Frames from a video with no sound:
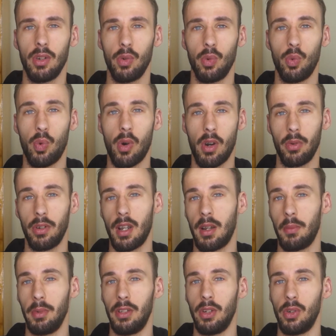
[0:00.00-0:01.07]
what we're going
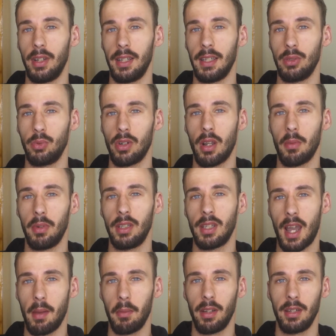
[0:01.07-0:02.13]
to be doing is we're going to be
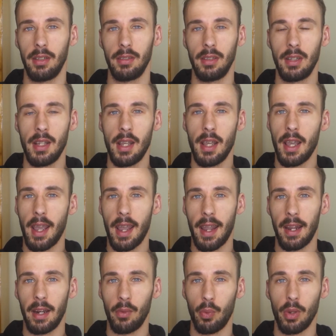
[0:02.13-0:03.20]
timing it,
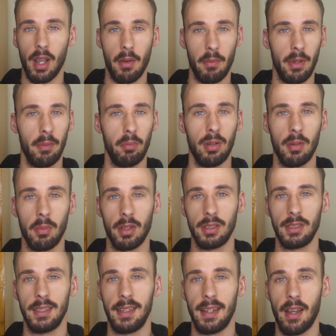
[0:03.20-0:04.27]
and we're going to be pretty much
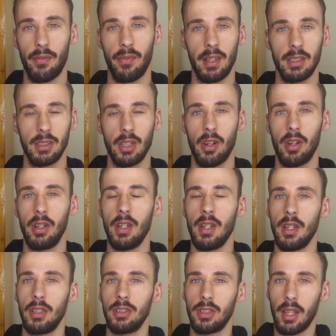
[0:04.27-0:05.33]
seeing how things go.
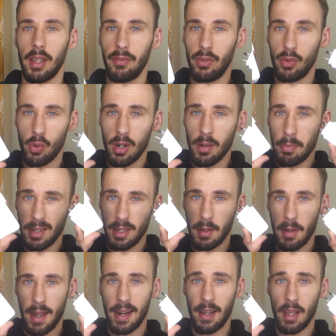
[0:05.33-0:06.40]
So if you want to
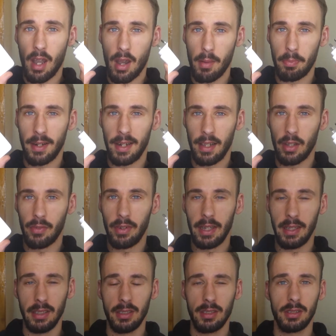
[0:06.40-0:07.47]
pick up any of
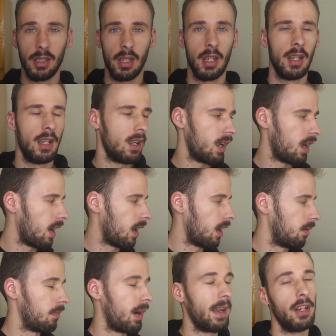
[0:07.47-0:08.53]
these,
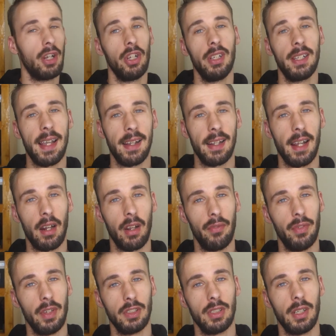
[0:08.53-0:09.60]
I know you can get it
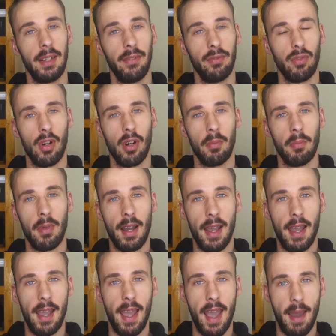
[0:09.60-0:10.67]
officially from
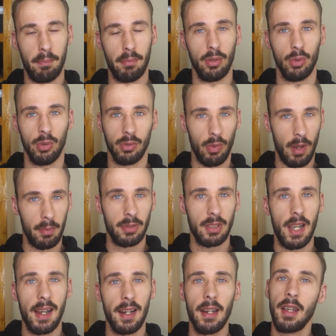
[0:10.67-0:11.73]
Apple's
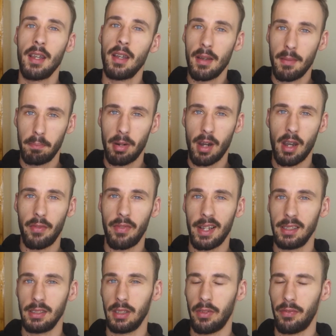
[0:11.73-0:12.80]
website, but
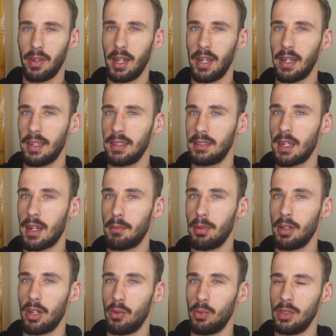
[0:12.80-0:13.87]
there's an affiliate link down
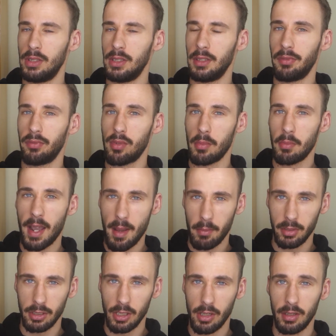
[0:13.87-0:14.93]
below which is from
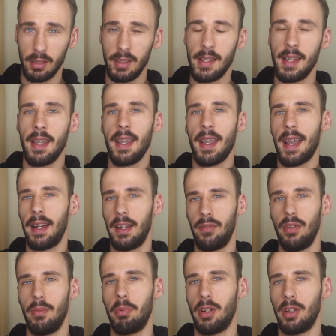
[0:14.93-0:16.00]
Amazon, and if
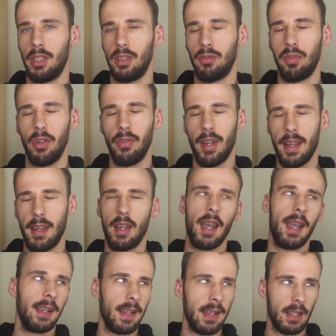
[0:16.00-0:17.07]
you purchase through that,
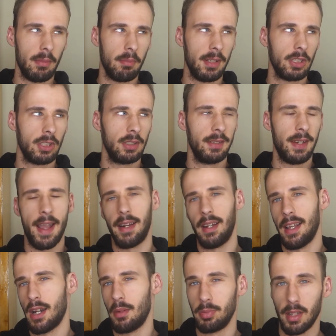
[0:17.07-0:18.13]
I get a commission and it
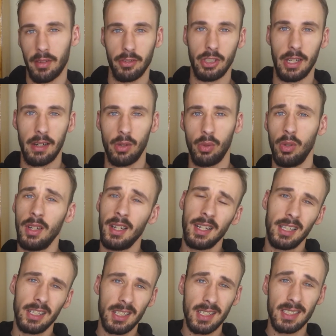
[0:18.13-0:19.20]
helps out the channel
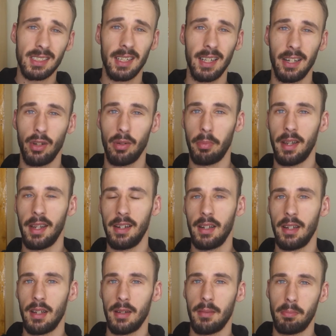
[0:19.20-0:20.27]
just a little bit,
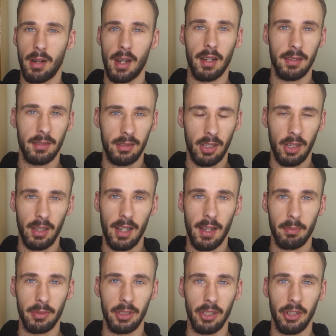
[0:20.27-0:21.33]
but totally
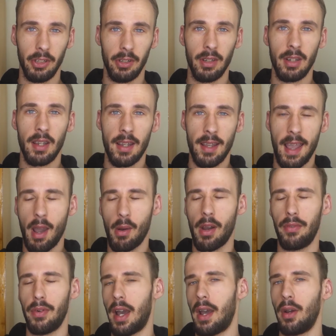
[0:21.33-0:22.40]
up to you.
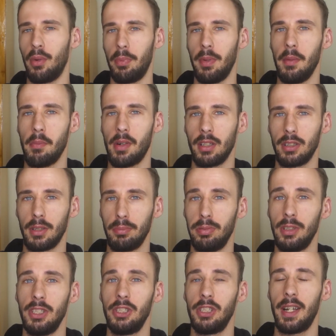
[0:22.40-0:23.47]
However, I would be much
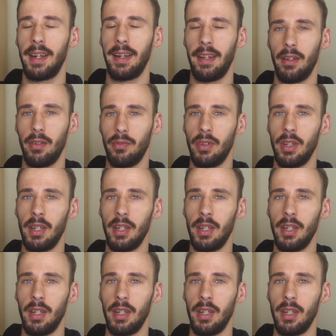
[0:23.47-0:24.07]
appreciative